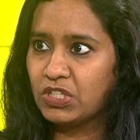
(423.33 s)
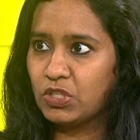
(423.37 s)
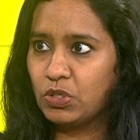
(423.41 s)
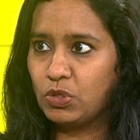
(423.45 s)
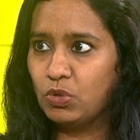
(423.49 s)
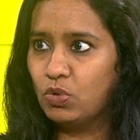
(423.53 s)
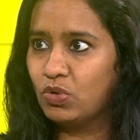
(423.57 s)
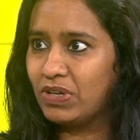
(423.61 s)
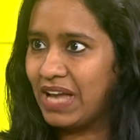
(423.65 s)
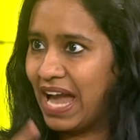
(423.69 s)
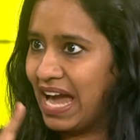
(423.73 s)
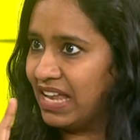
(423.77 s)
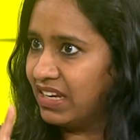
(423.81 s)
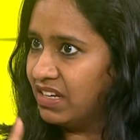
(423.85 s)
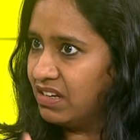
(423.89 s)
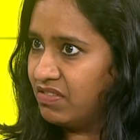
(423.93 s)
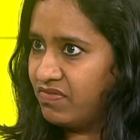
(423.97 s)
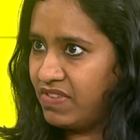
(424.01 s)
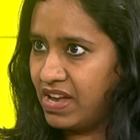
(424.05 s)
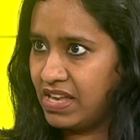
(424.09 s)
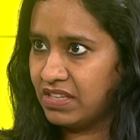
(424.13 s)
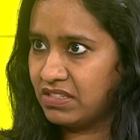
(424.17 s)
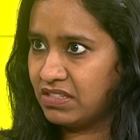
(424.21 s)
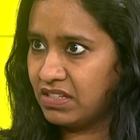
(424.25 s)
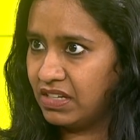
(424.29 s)
So you can
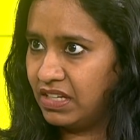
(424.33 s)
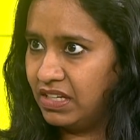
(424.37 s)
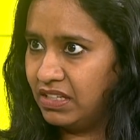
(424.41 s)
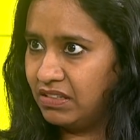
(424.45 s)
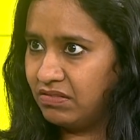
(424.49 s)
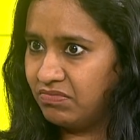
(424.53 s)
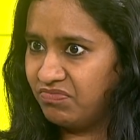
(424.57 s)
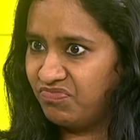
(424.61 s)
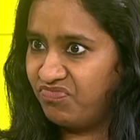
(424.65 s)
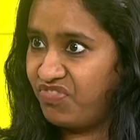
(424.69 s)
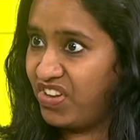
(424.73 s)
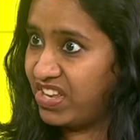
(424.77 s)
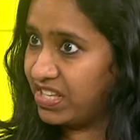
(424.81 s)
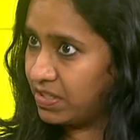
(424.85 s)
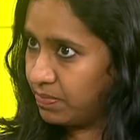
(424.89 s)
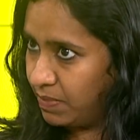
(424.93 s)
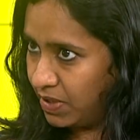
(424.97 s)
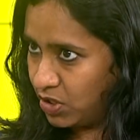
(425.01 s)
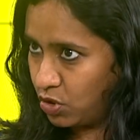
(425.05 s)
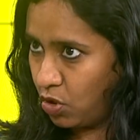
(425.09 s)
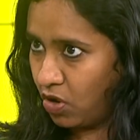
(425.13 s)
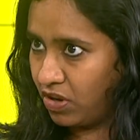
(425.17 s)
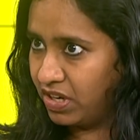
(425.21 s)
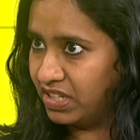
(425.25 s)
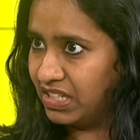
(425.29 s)
invest in fixed
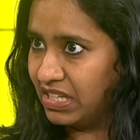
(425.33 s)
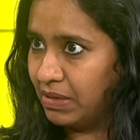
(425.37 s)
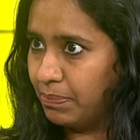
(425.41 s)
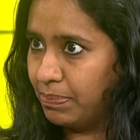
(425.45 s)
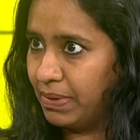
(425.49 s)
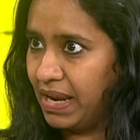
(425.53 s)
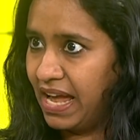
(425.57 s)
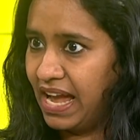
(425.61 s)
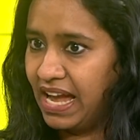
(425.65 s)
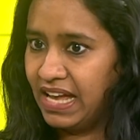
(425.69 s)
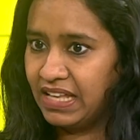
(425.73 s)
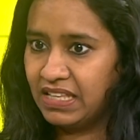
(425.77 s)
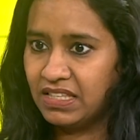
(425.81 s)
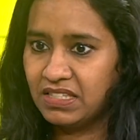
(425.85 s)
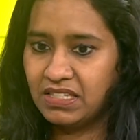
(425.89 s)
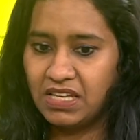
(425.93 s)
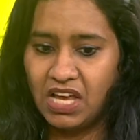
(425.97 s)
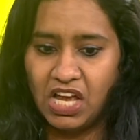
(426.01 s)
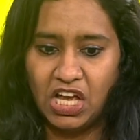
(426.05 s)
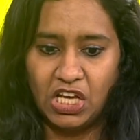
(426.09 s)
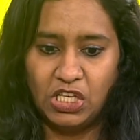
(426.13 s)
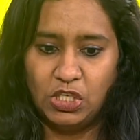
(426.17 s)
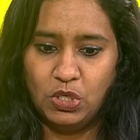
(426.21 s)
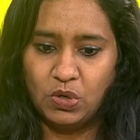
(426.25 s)
maturity plans, mm.